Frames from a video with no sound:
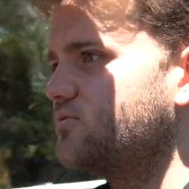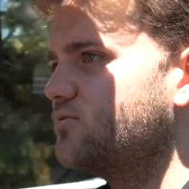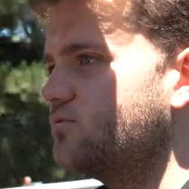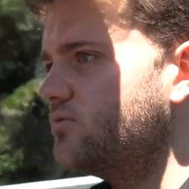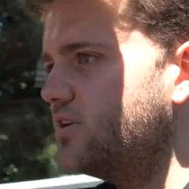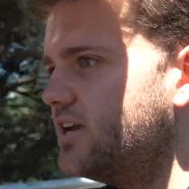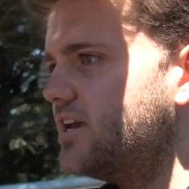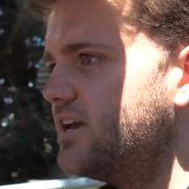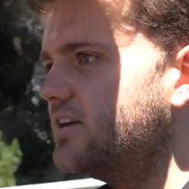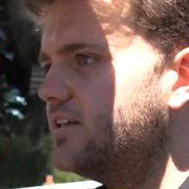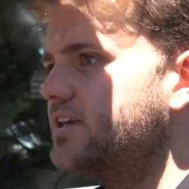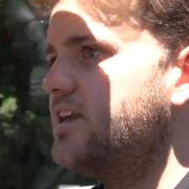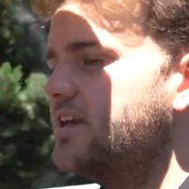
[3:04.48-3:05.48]

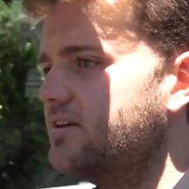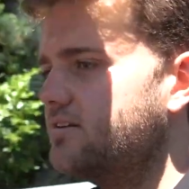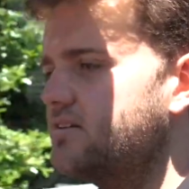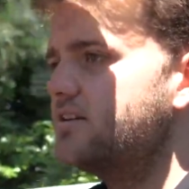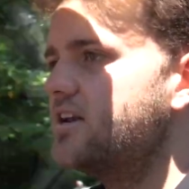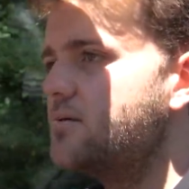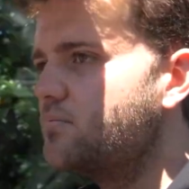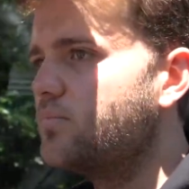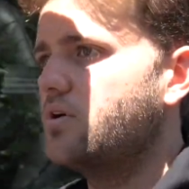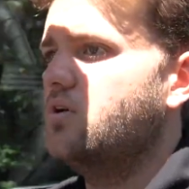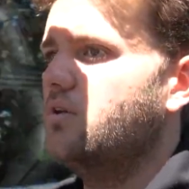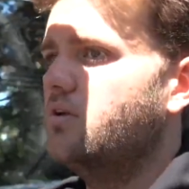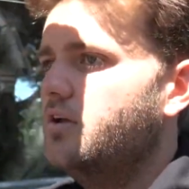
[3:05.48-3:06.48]
really
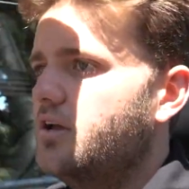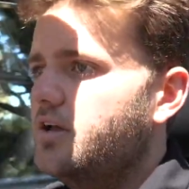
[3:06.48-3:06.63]
nimble,